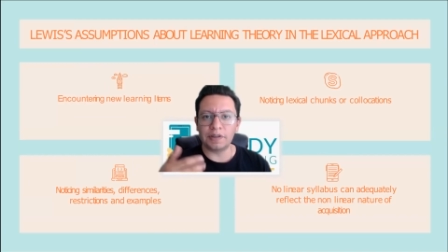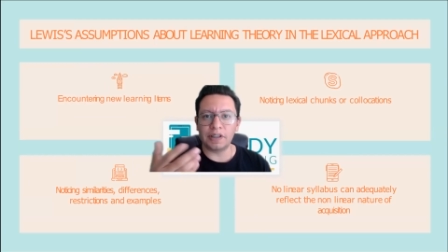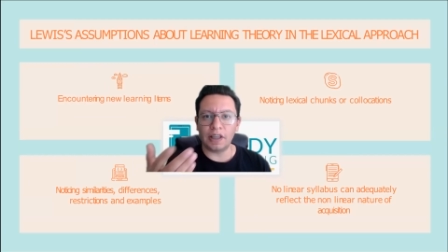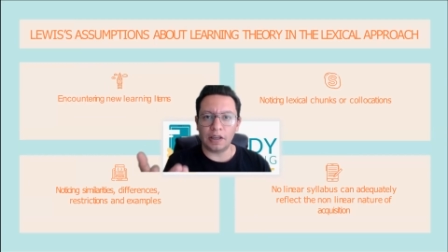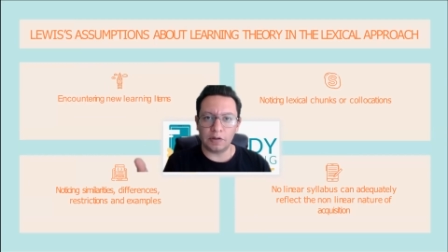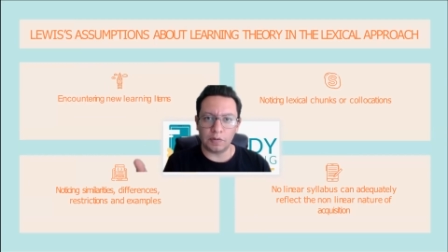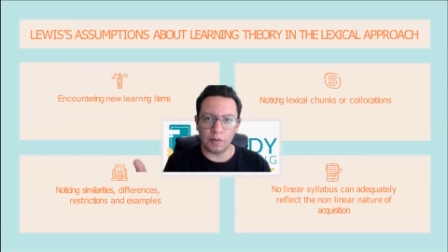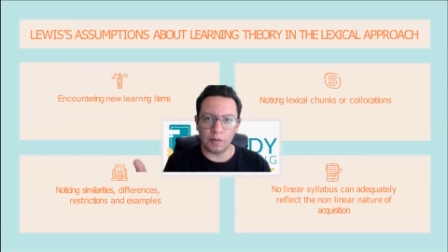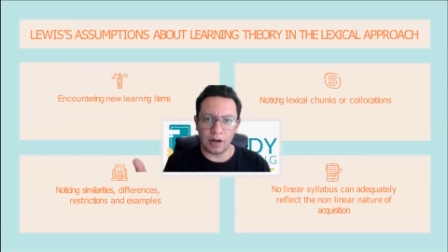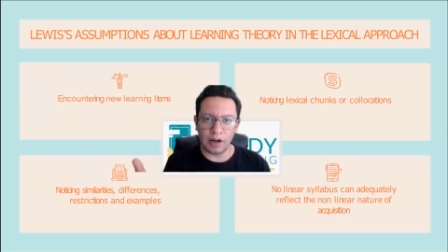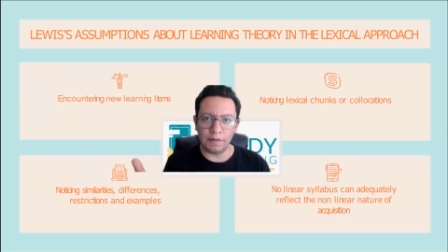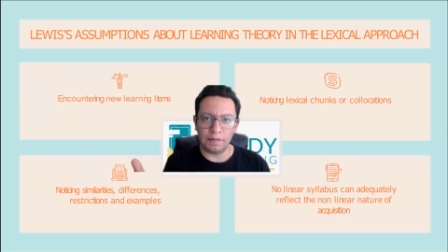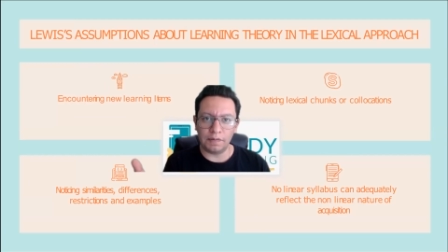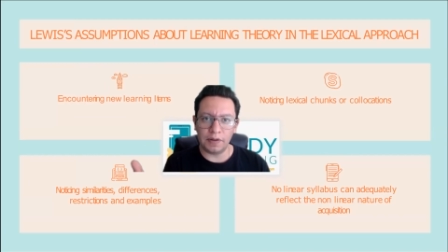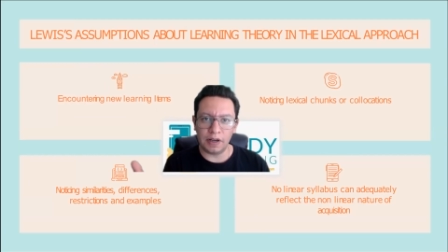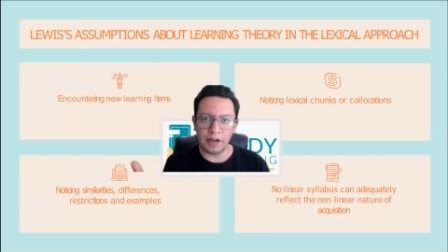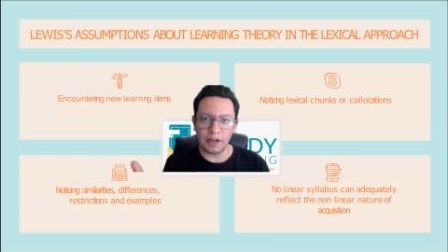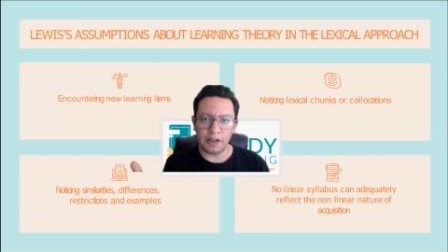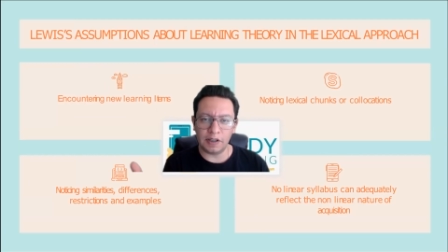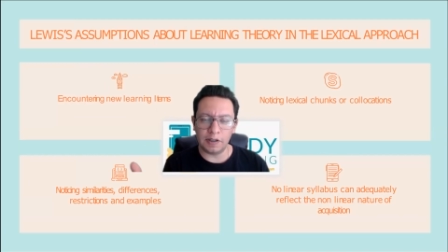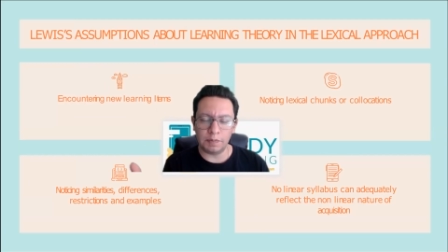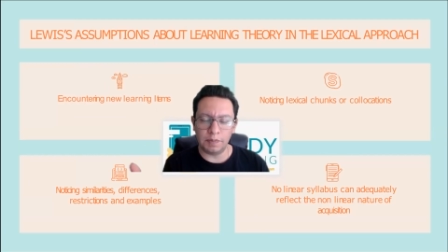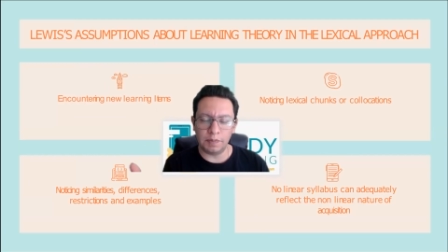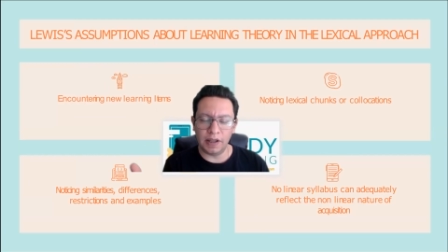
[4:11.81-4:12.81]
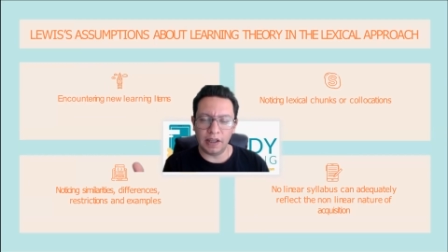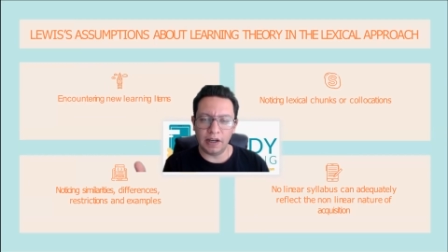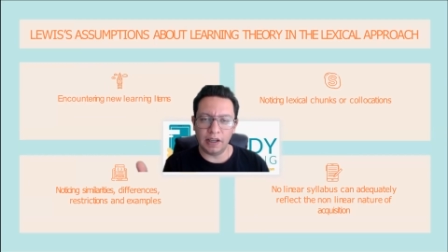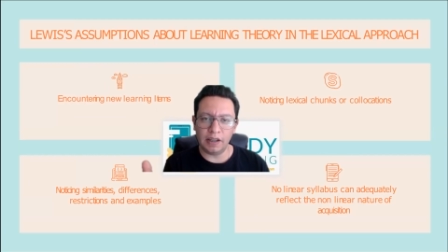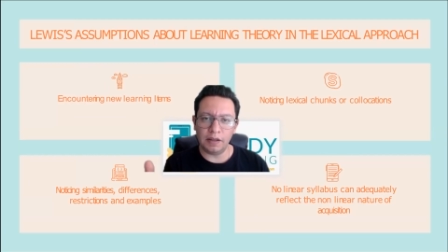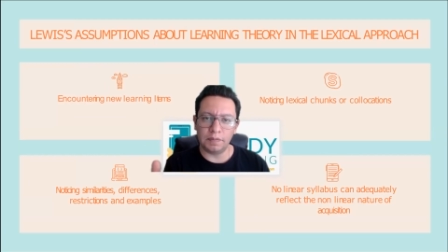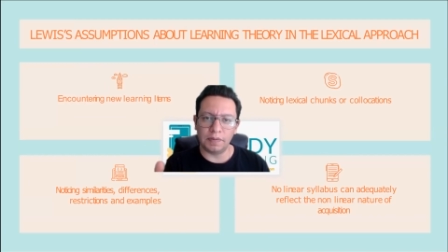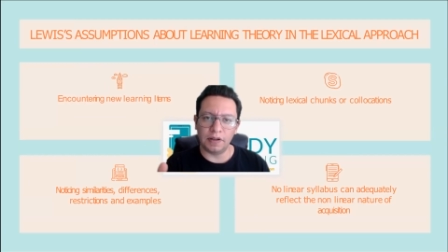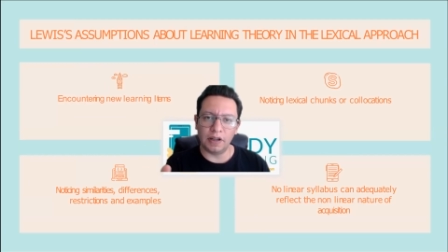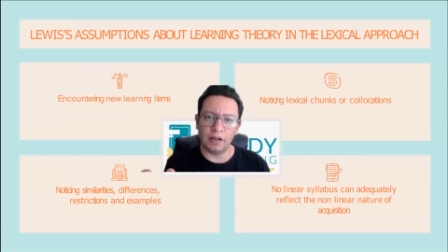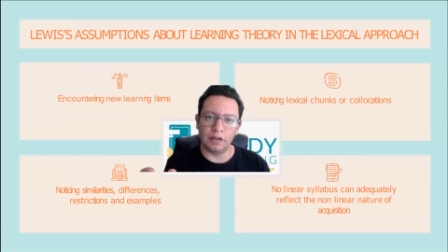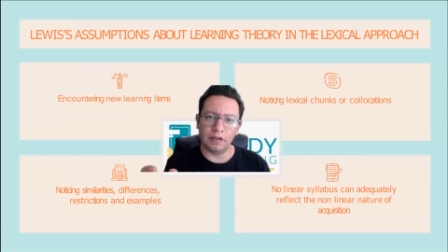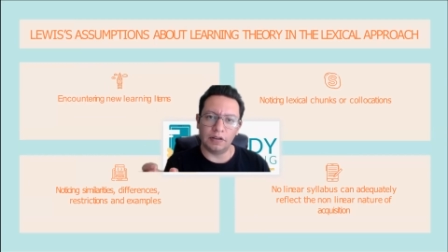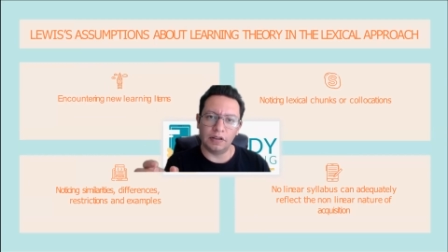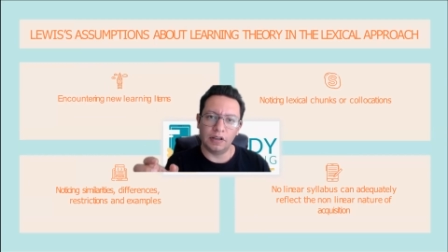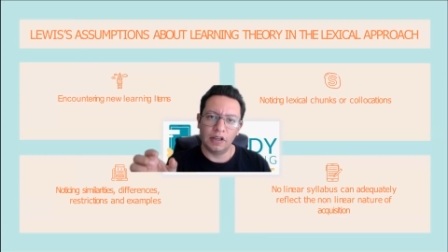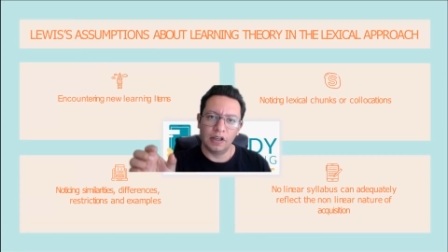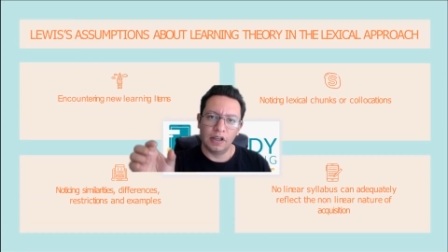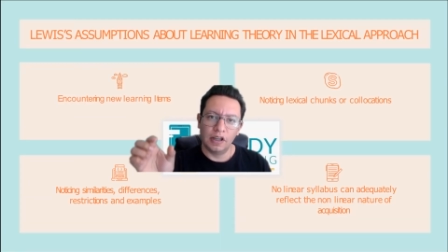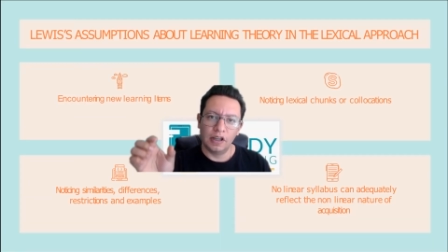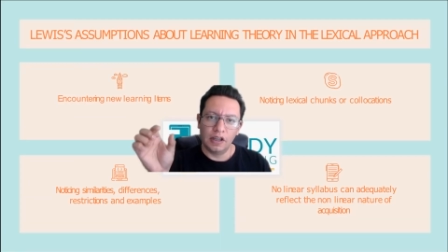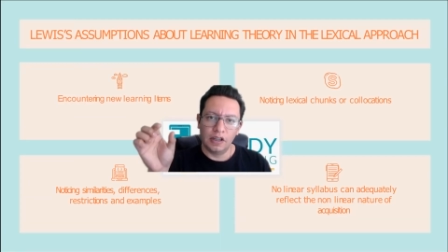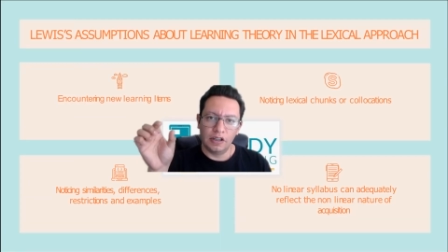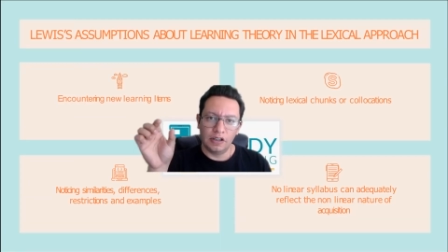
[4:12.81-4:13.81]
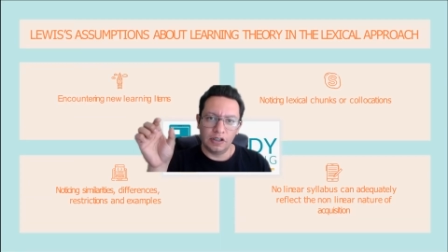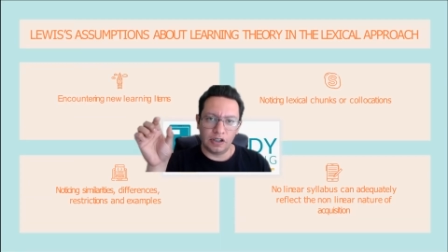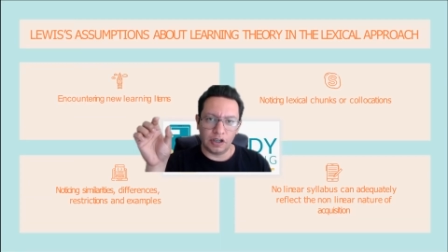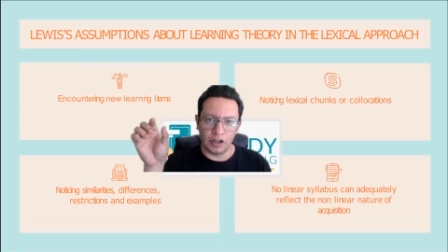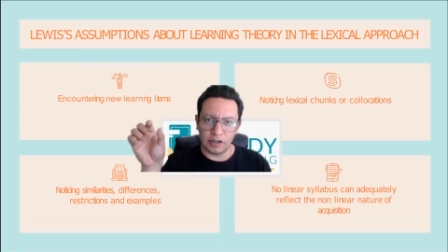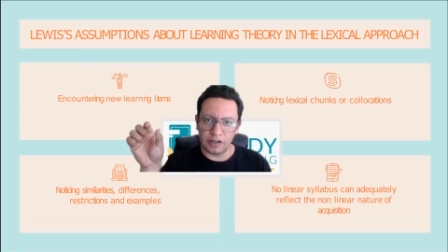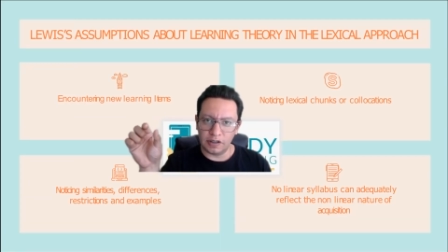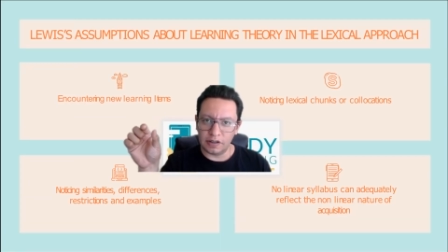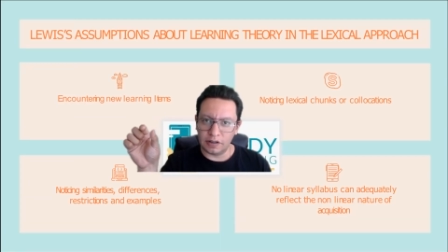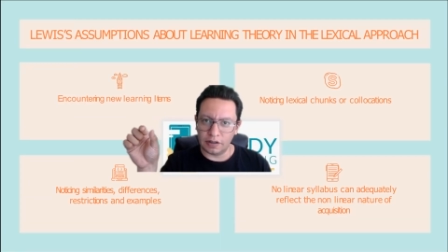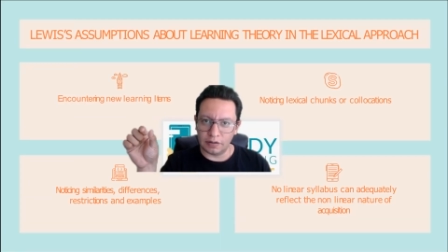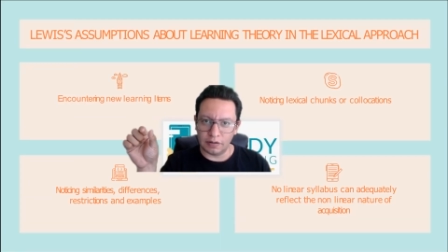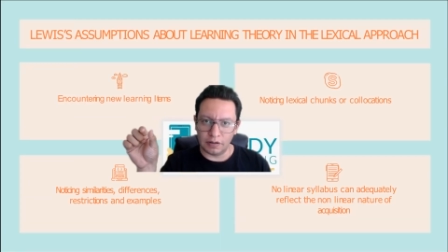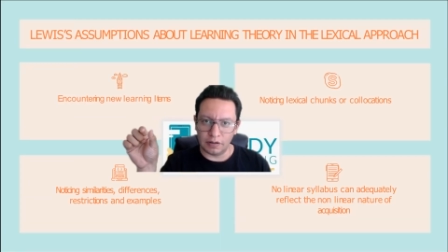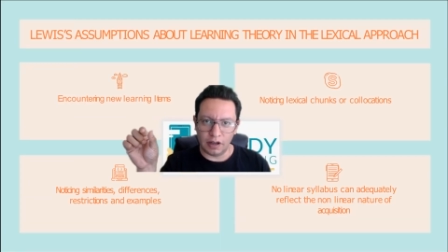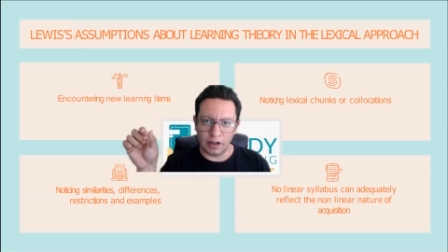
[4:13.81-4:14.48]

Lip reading: That's what I've been explaining about, just